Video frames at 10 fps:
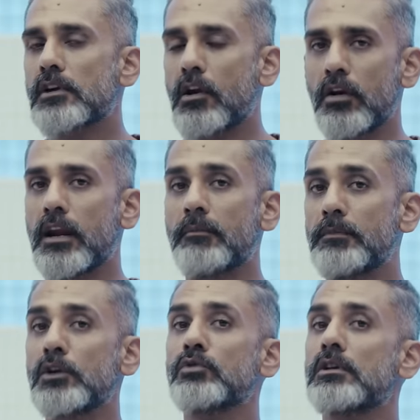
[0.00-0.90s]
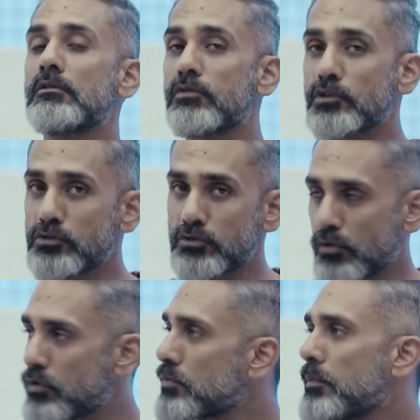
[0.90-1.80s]
ride on an MT-03 for
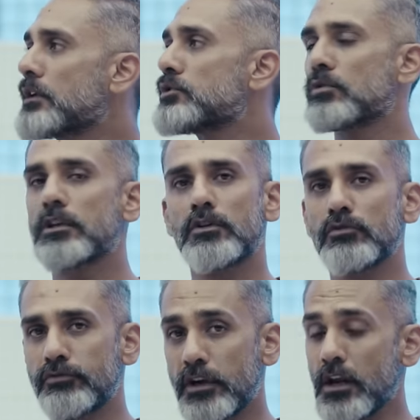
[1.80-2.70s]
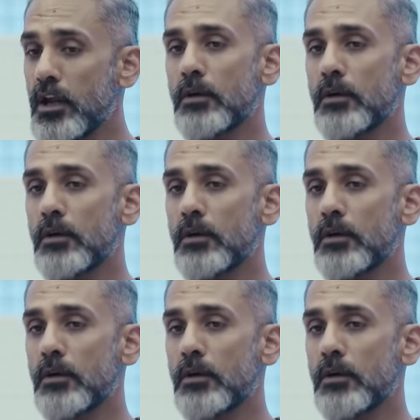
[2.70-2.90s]
sure to make sure that you fit